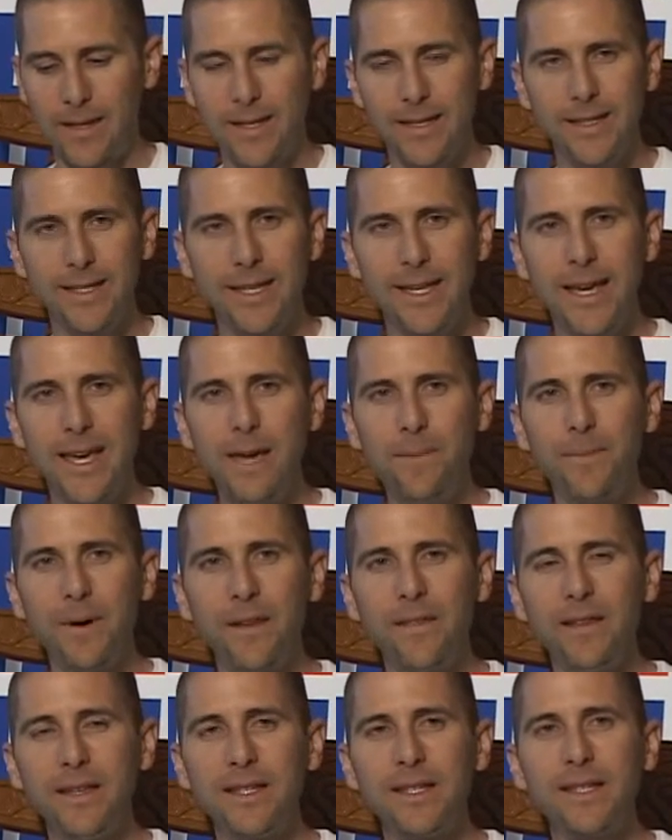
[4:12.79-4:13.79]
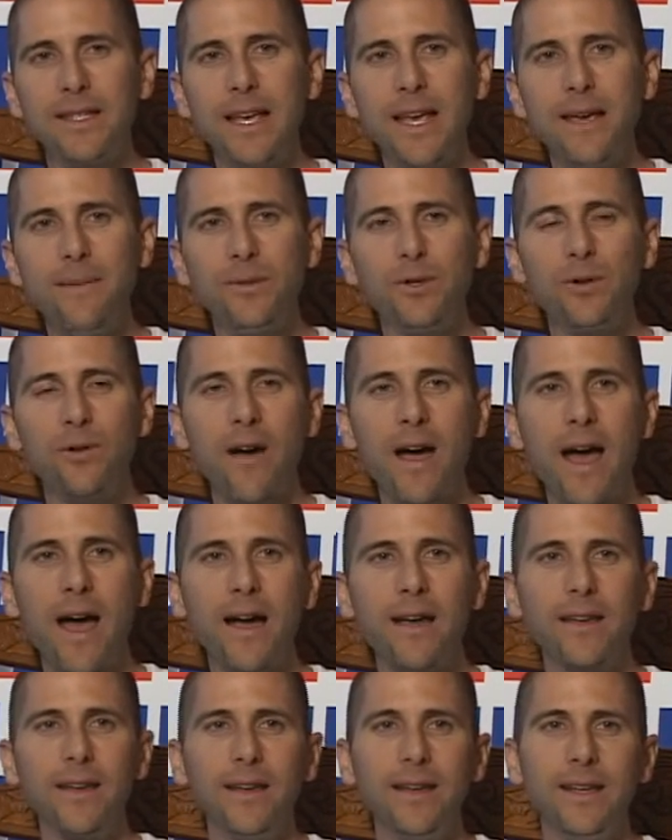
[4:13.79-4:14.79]
To keep on this same
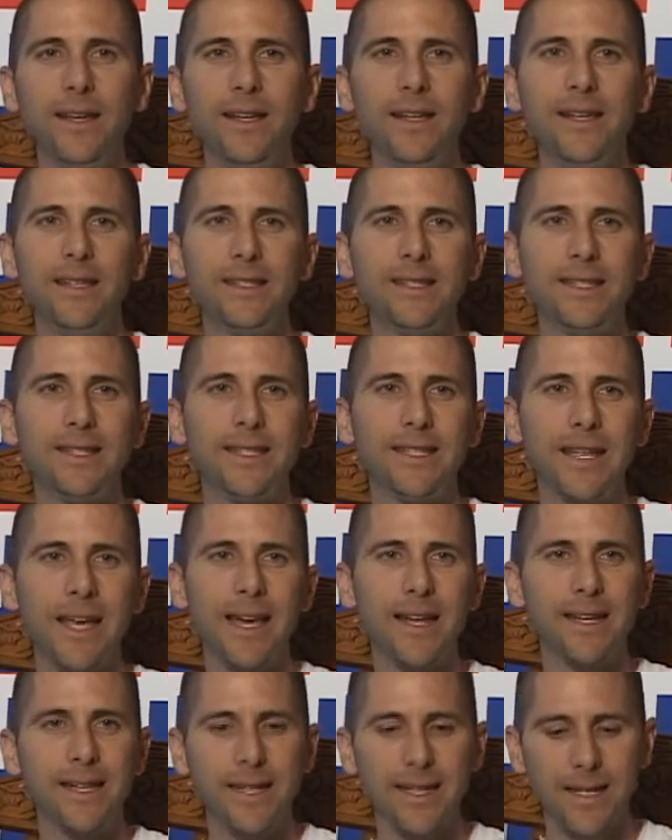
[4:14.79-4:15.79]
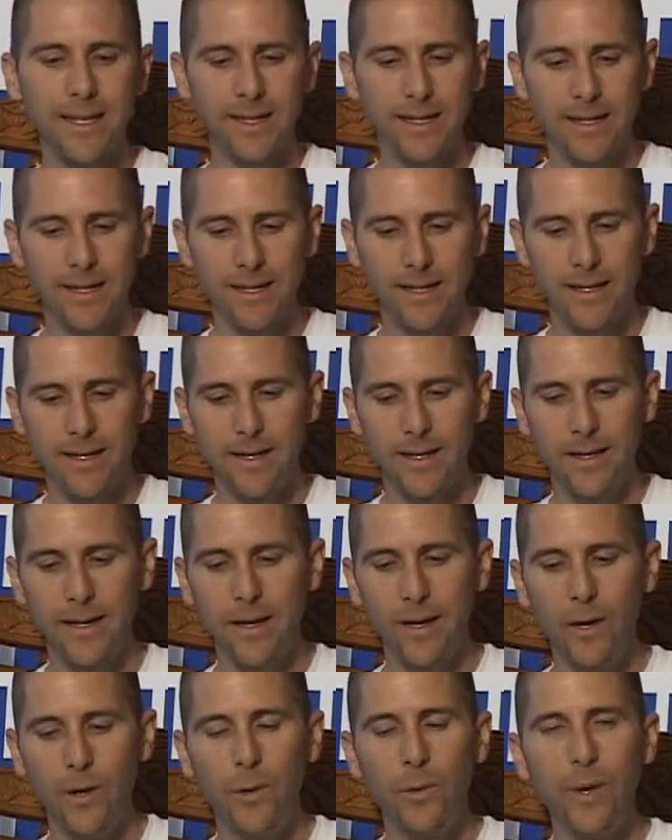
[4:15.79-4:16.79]
track is insanity.
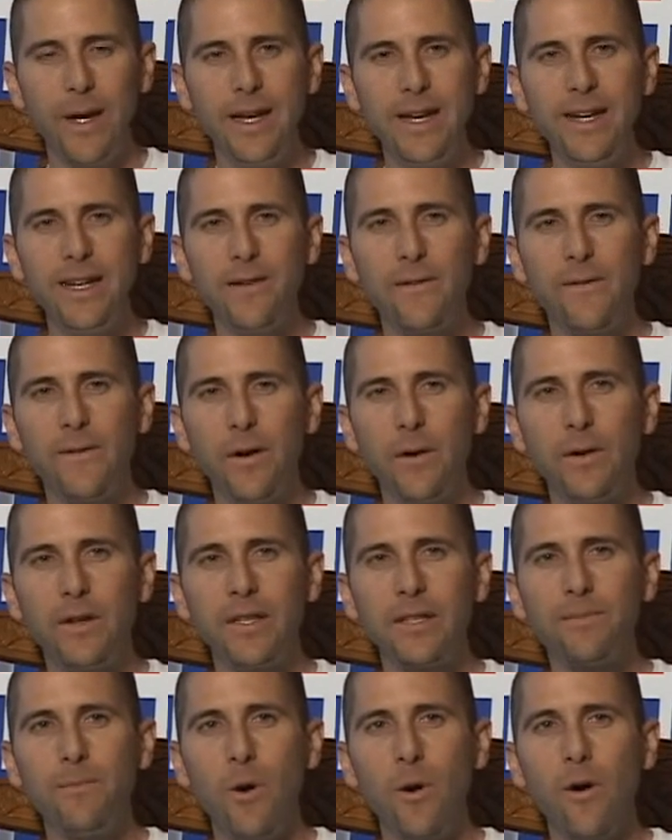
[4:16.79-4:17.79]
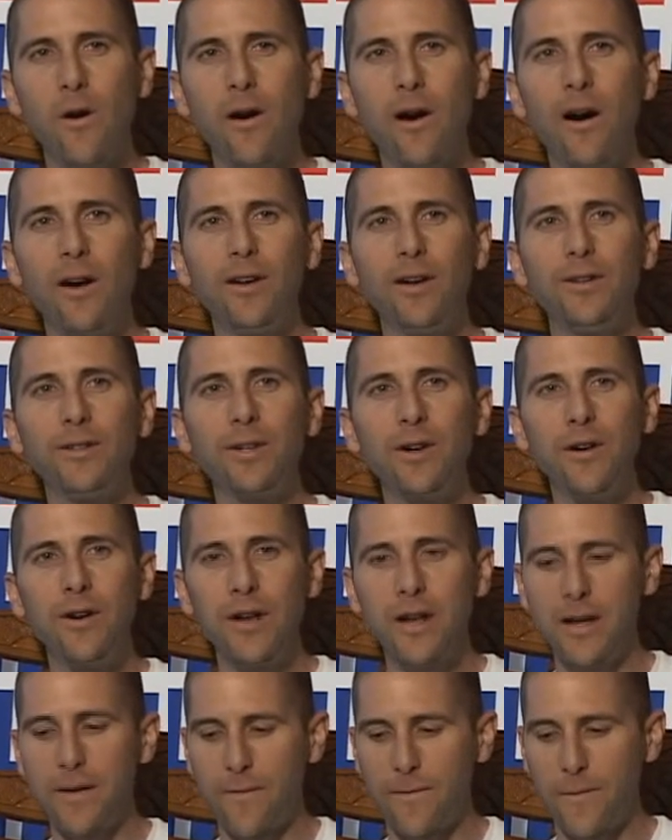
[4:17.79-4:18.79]
We need to focus more on
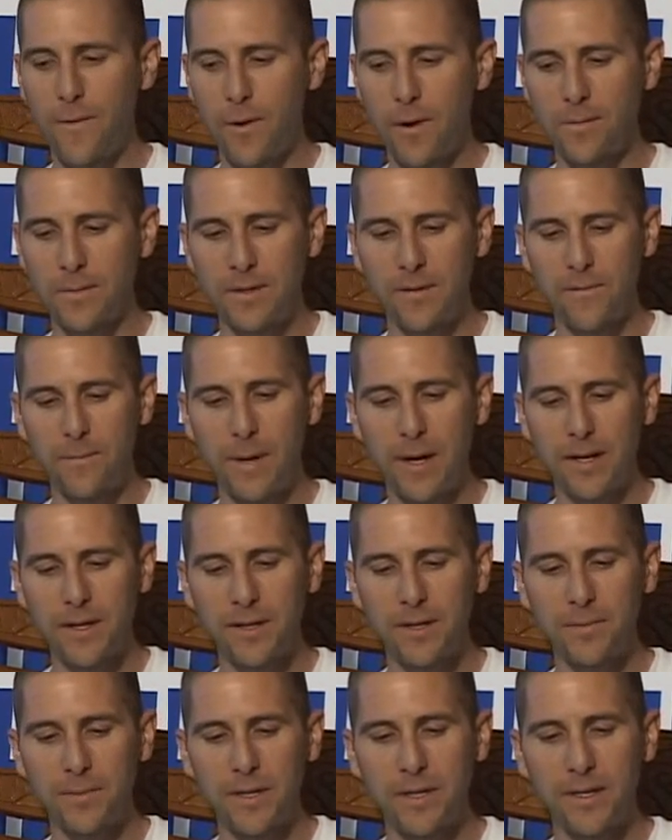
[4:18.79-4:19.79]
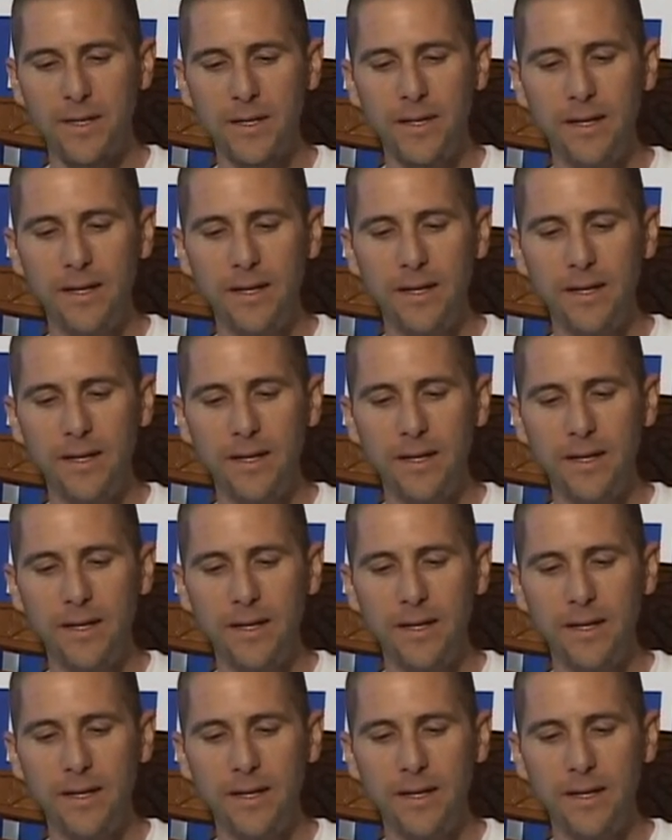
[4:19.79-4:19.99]
alternative forms of punishment.